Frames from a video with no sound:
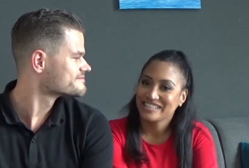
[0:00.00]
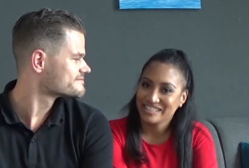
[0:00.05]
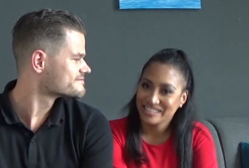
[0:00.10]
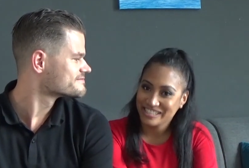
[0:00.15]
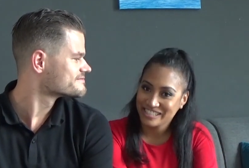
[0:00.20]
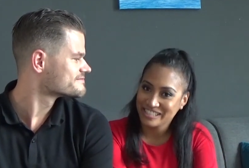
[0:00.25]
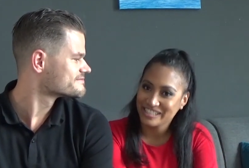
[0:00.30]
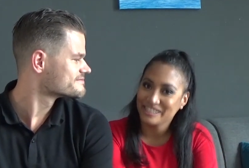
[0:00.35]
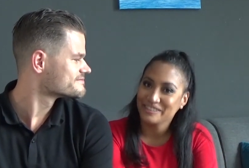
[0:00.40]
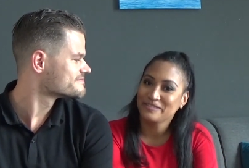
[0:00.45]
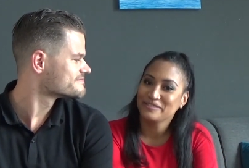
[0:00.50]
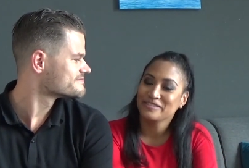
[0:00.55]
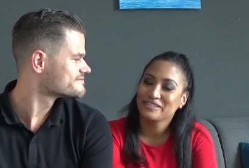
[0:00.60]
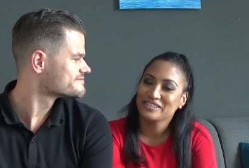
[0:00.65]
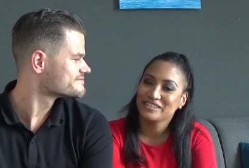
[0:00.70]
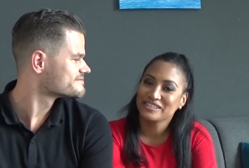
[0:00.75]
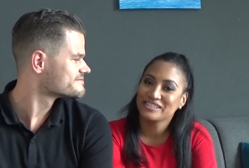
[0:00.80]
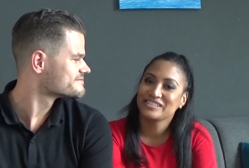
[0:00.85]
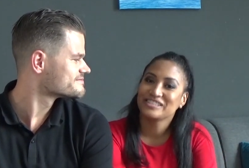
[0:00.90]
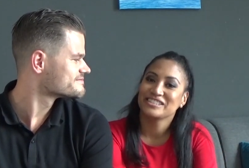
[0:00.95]
Speaker 1: she
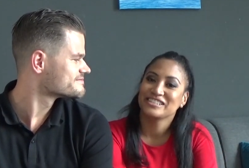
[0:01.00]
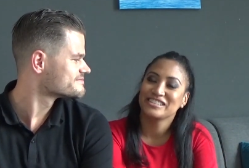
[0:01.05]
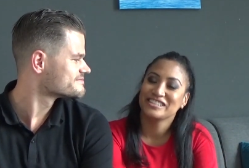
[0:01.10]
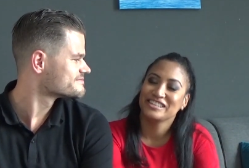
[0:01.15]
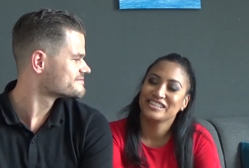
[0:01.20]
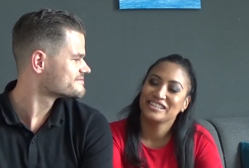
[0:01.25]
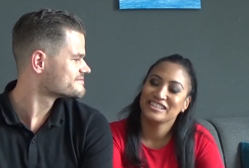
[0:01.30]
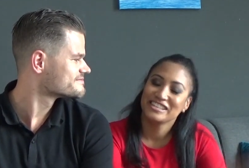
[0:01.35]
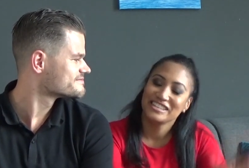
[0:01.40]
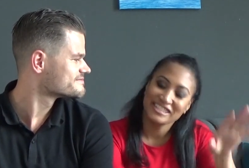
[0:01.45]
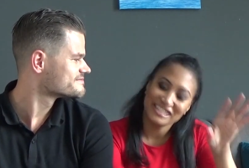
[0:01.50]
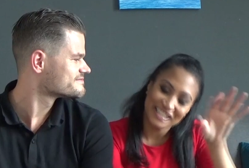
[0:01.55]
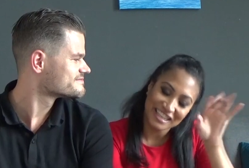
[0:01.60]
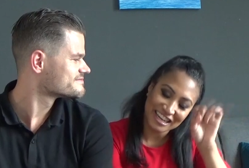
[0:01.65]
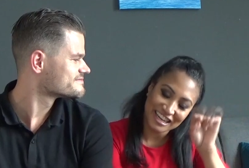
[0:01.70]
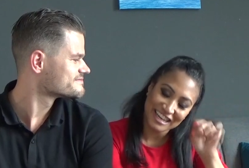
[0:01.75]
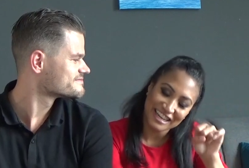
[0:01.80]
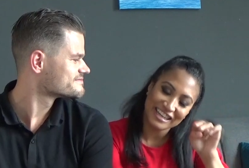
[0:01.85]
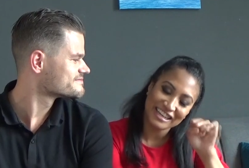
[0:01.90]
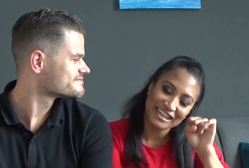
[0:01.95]
she
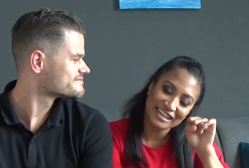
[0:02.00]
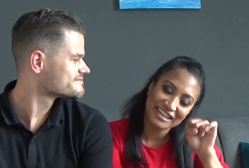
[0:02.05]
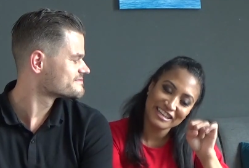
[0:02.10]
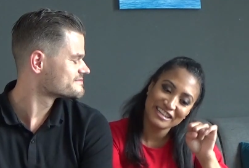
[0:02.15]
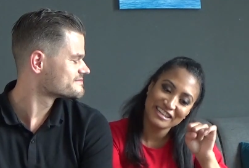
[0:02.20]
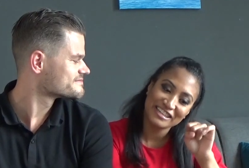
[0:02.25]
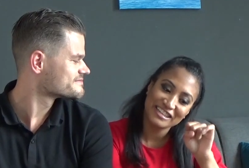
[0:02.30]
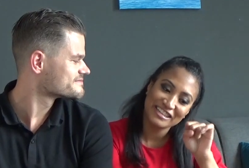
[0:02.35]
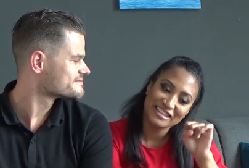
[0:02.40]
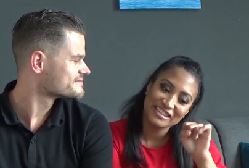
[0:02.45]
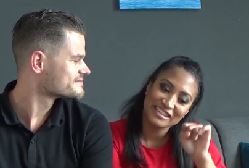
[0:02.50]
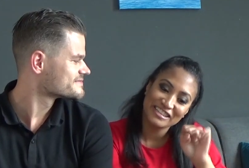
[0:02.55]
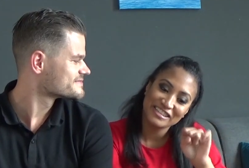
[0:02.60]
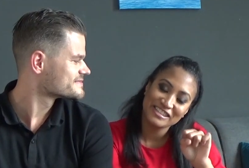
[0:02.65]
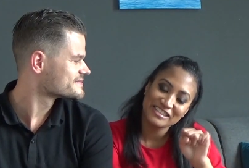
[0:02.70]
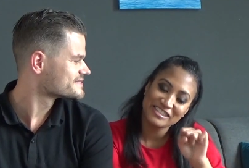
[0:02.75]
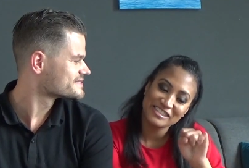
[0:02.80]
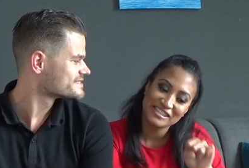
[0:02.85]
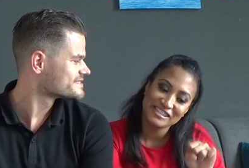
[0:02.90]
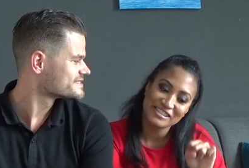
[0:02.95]
like
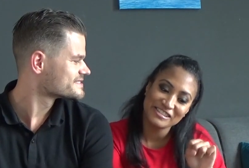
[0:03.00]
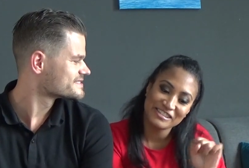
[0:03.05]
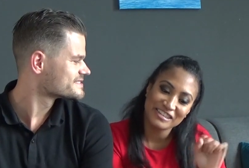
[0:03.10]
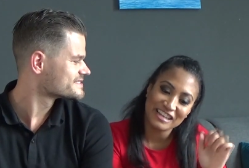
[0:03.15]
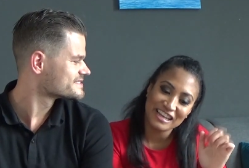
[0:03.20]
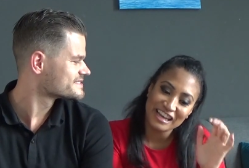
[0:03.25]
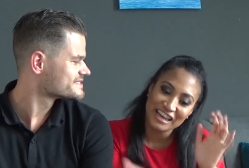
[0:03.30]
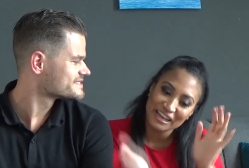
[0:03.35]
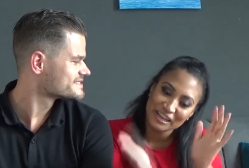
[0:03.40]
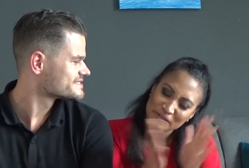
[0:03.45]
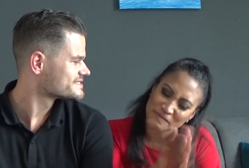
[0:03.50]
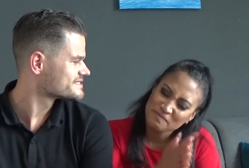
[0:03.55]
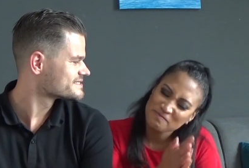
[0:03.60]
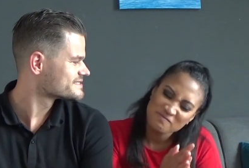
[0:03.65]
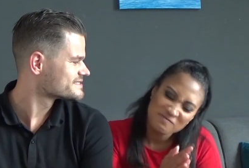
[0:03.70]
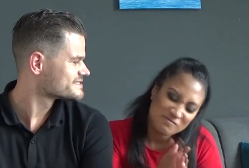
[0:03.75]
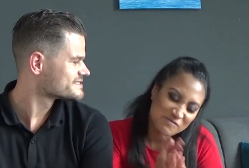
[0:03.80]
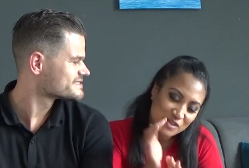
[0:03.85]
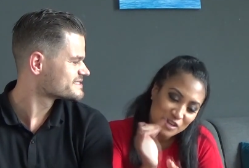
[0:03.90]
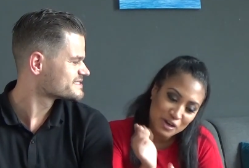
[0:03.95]
stood like,
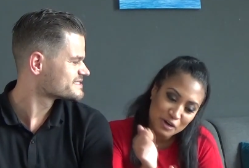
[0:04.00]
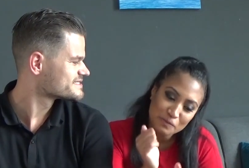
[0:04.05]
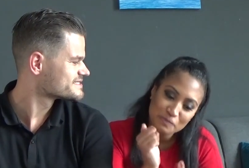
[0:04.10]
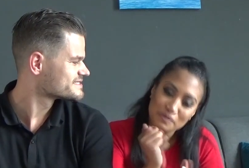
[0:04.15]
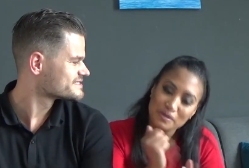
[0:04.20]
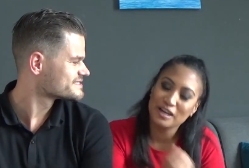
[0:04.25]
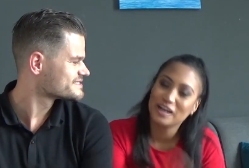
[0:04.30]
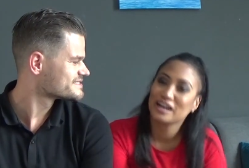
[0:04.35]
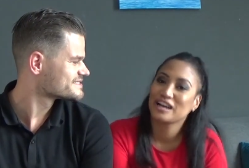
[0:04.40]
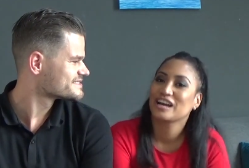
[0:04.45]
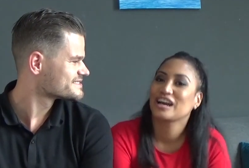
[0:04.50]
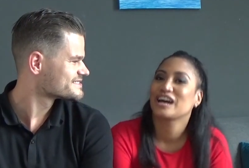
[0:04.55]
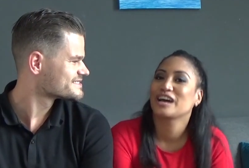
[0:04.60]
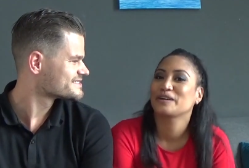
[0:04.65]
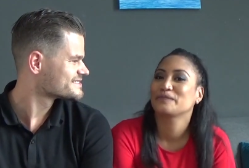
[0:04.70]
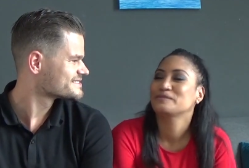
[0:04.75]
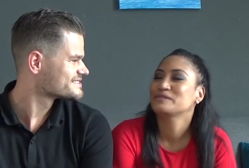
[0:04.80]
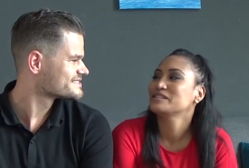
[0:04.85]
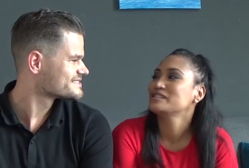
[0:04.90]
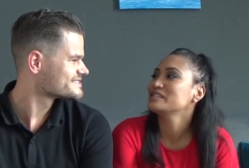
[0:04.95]
nope,
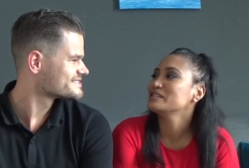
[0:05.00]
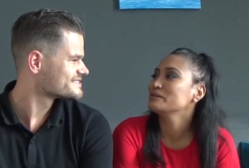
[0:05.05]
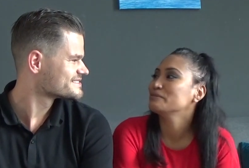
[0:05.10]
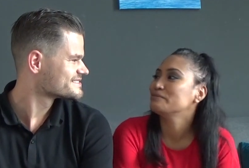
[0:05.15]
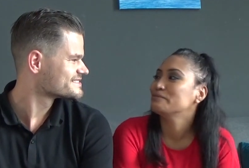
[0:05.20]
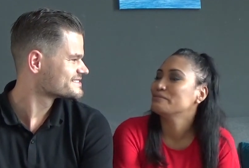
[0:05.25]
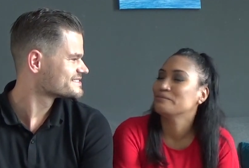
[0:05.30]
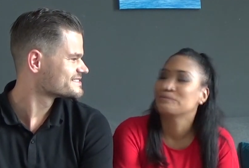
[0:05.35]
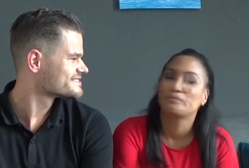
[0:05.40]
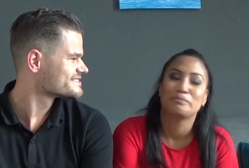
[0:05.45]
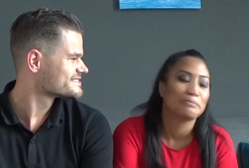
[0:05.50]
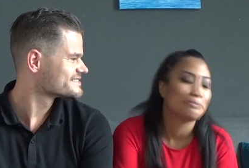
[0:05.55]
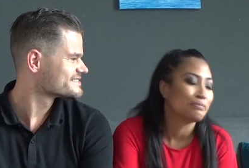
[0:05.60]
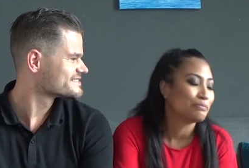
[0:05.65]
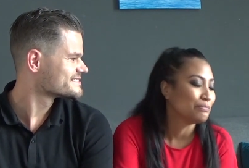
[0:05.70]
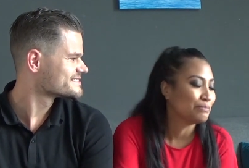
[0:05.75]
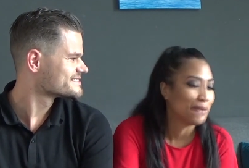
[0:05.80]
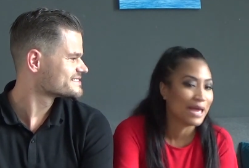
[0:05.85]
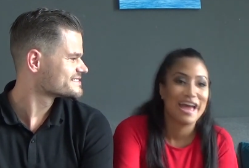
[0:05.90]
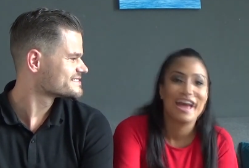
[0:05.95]
I'm still
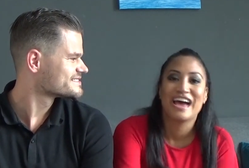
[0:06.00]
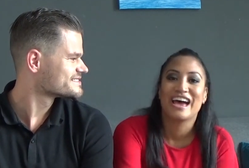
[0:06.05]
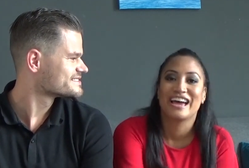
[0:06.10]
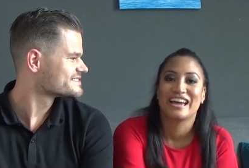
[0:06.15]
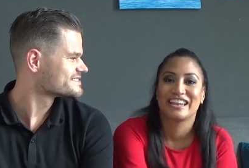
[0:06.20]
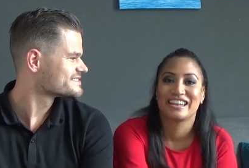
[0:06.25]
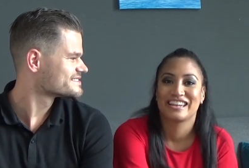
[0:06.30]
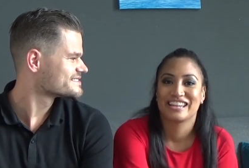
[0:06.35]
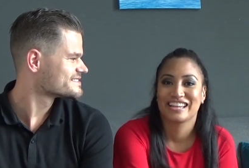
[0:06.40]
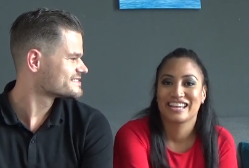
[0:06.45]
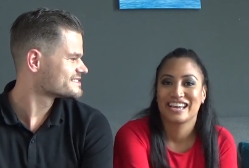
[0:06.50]
bad.